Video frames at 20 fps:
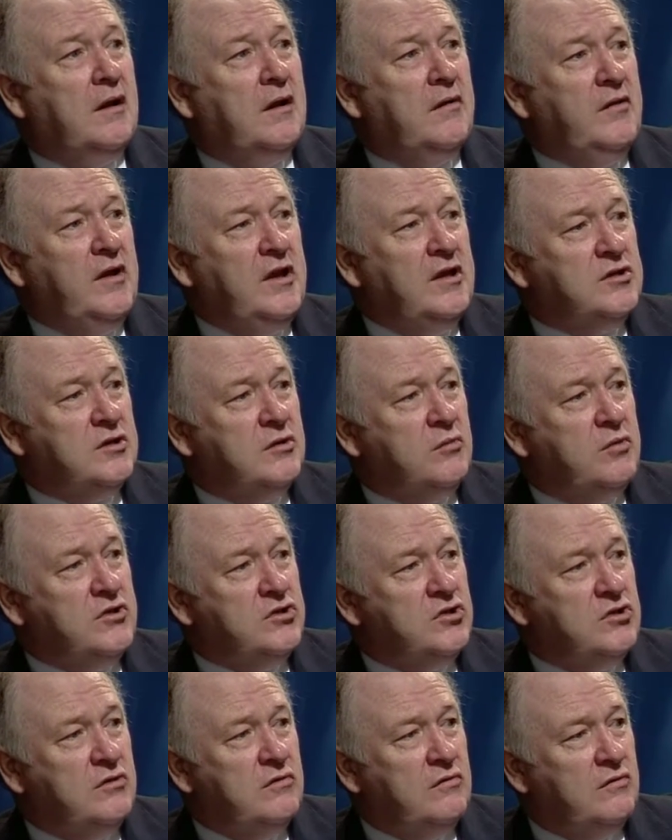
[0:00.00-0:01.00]
I think it's a
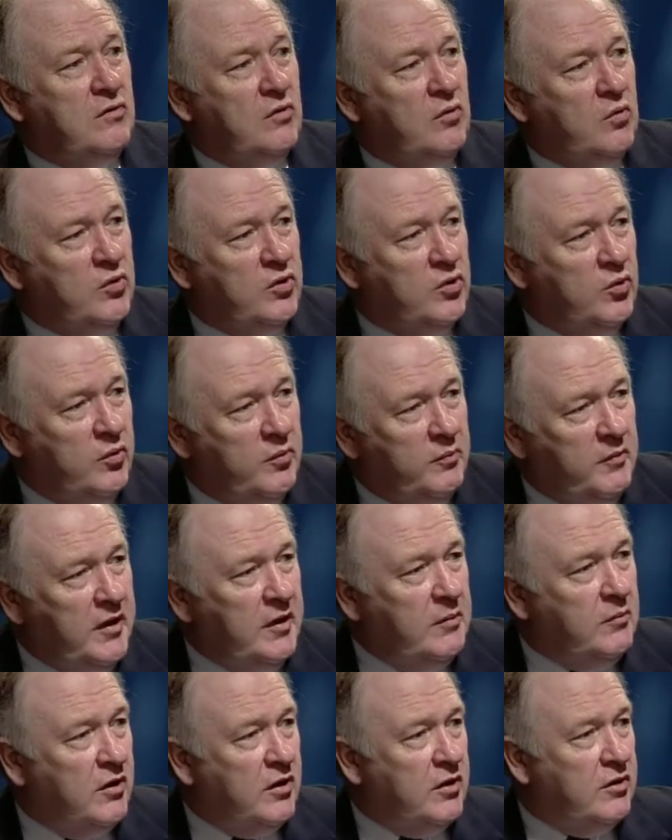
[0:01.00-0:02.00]
question of what do we
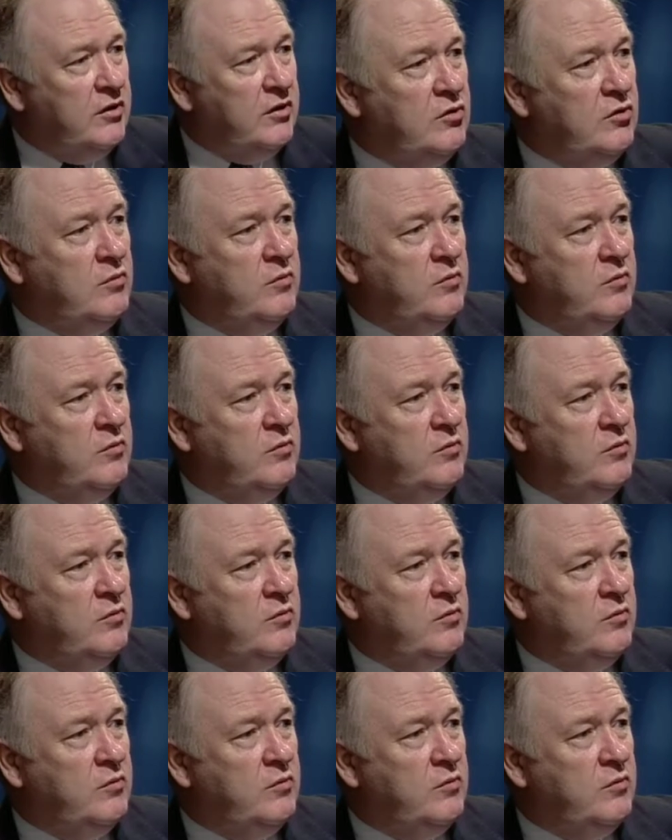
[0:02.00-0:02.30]
mean by it.